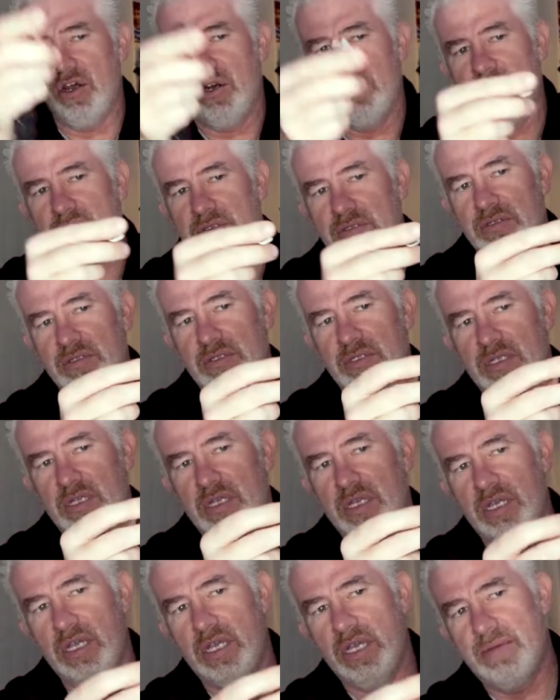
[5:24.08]
on.
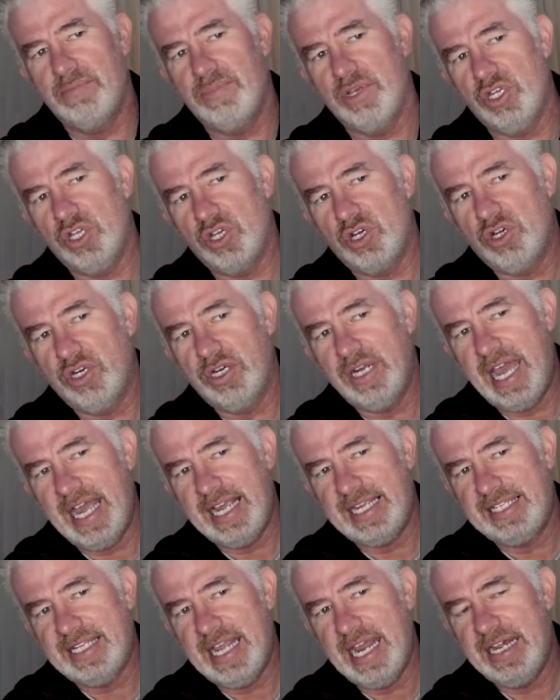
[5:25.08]
But you could
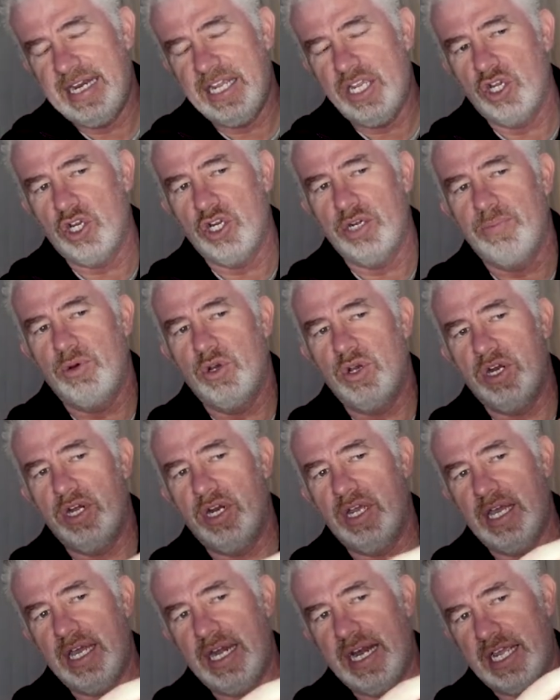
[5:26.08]
extend it, you could put
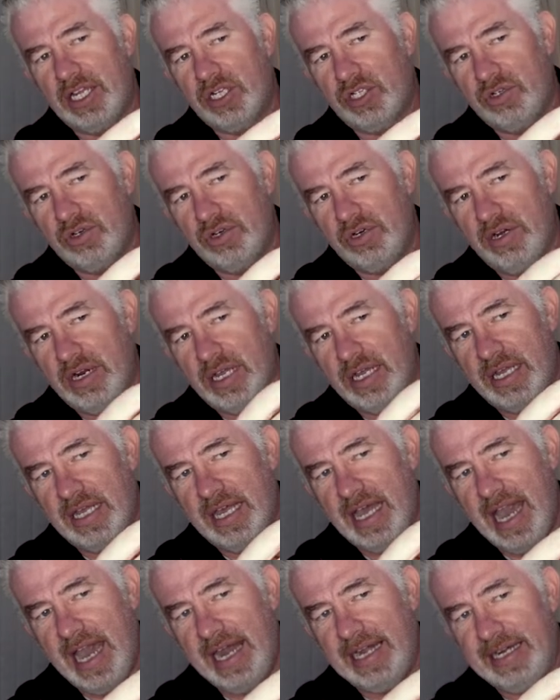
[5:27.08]
an extra
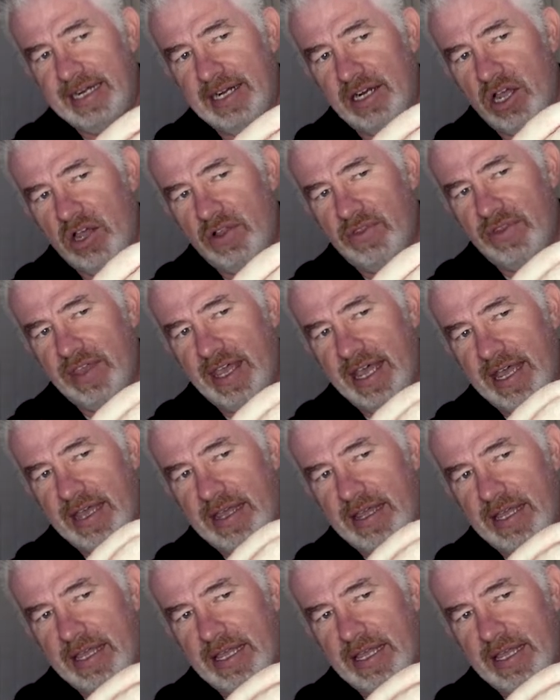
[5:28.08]
handle on there.